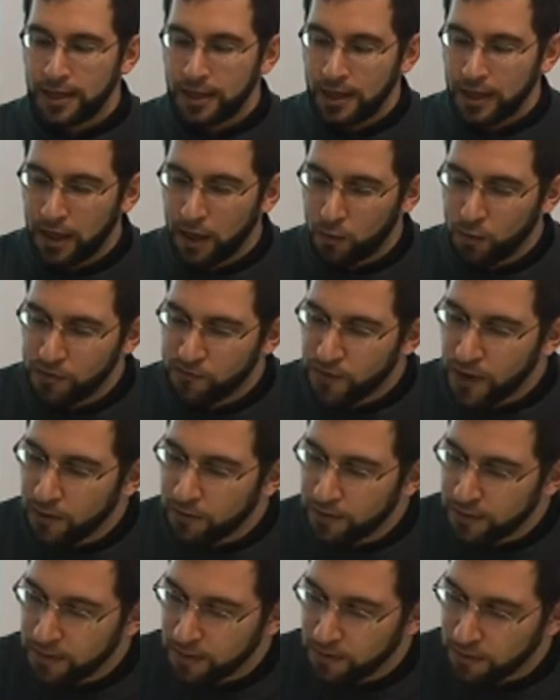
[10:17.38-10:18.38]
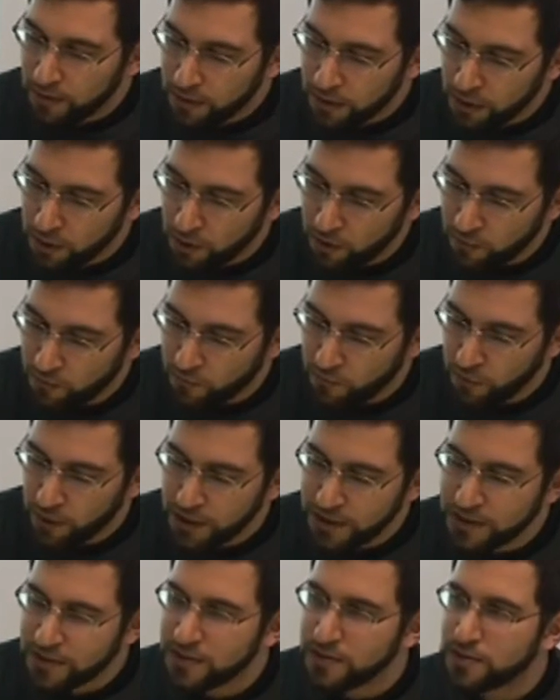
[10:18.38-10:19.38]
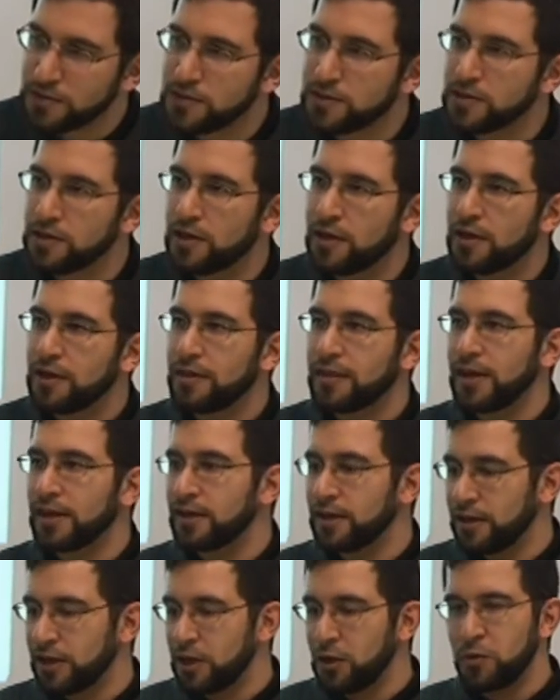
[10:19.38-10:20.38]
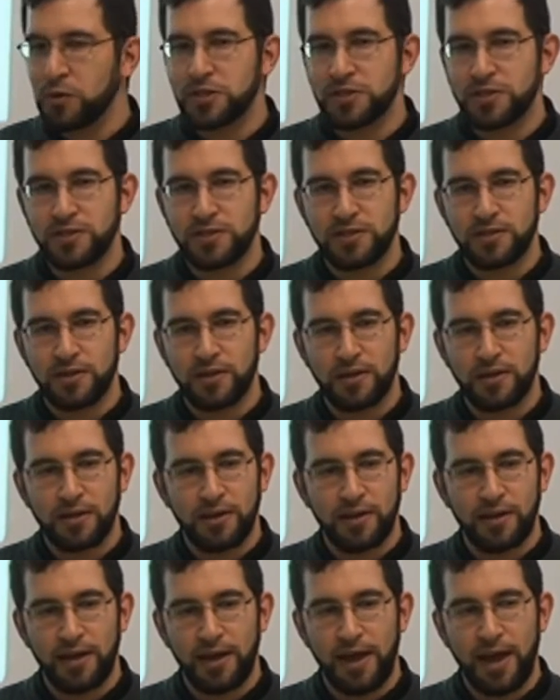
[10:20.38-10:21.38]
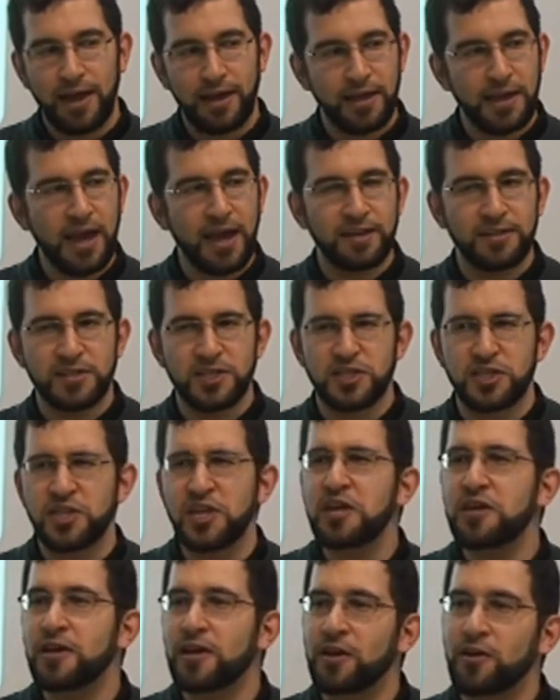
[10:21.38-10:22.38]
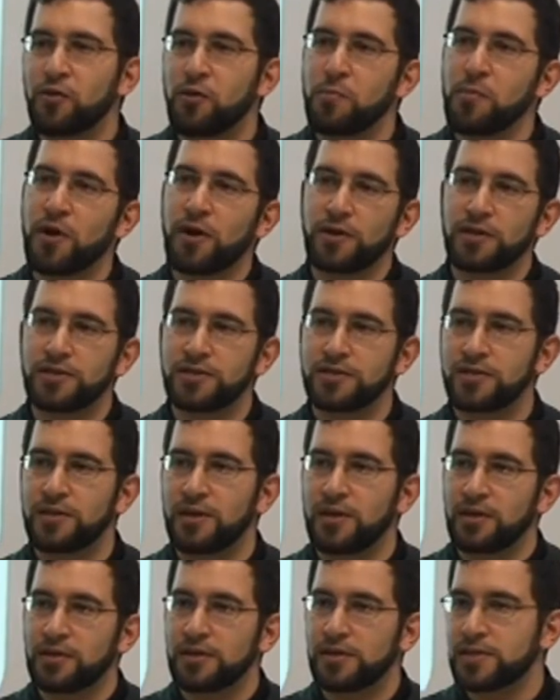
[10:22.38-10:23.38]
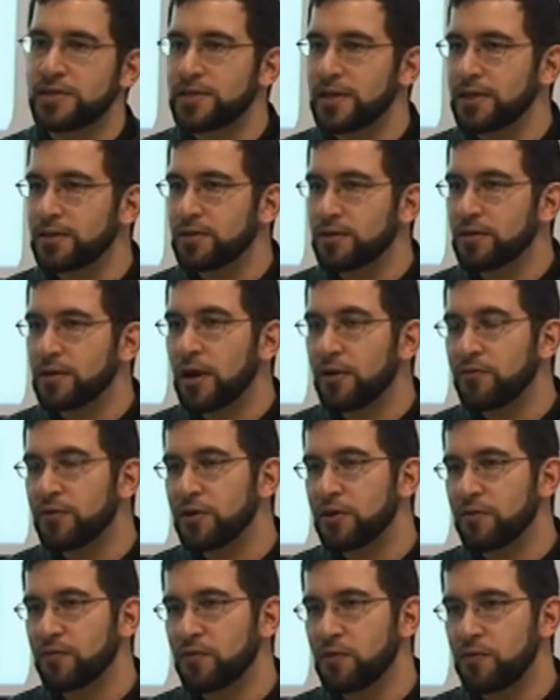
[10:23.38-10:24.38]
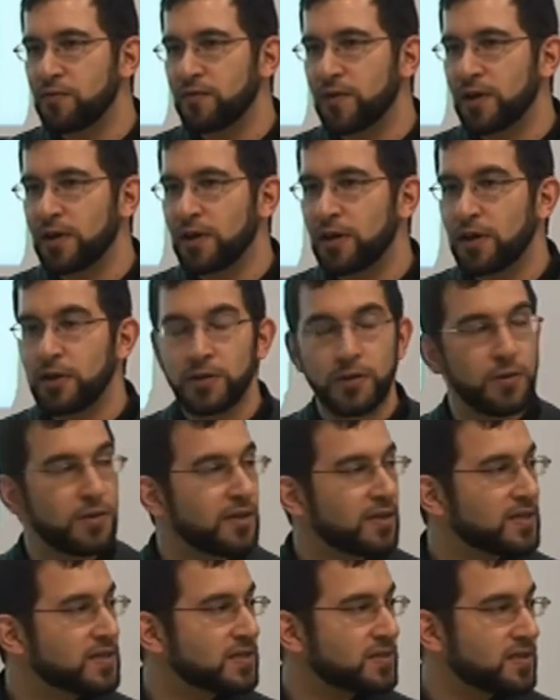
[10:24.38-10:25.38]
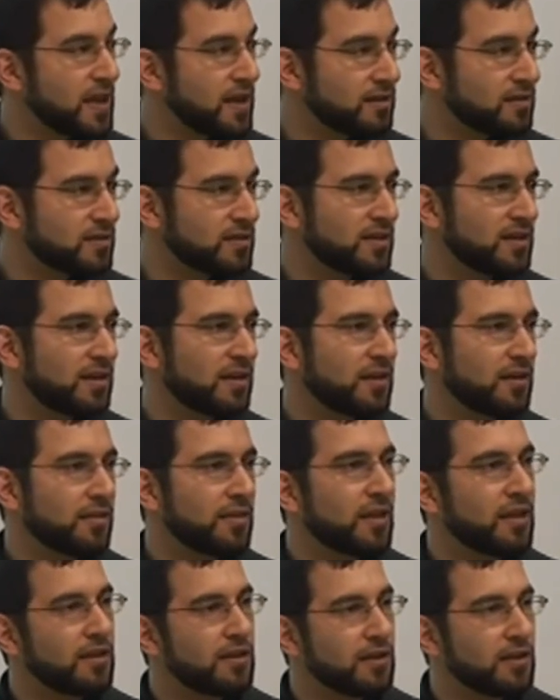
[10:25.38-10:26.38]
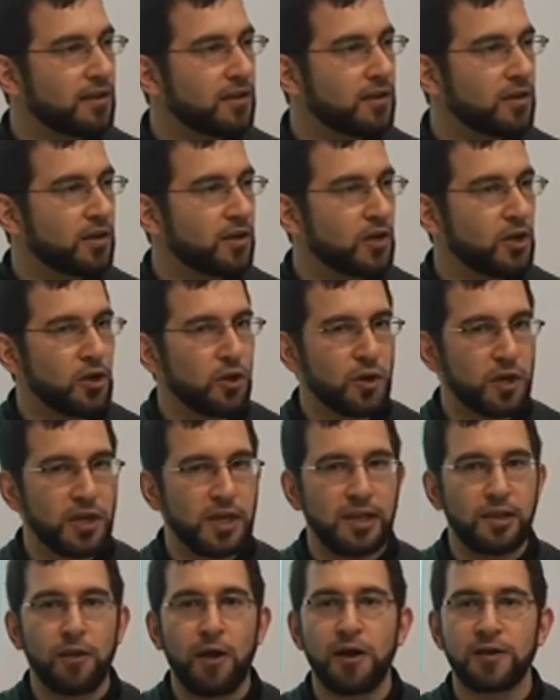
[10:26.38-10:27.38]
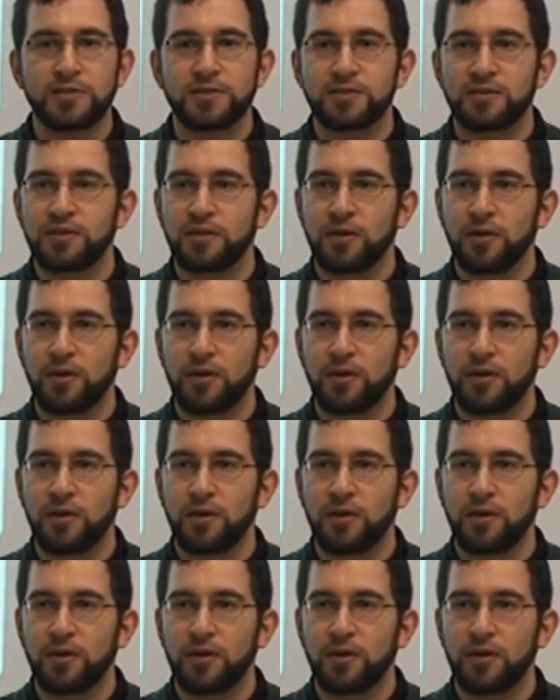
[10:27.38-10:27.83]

We found, you know, for instance, that he had stinging remarks to say to the governor of Kufa, to the extent that, you know, he lost